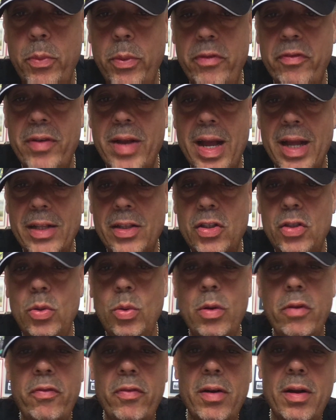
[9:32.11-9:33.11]
We've got
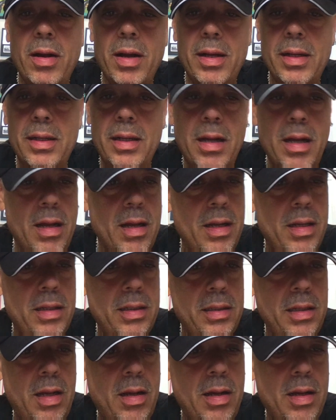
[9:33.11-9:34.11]
two of
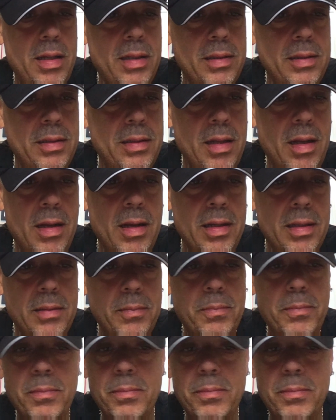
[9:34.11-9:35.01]
our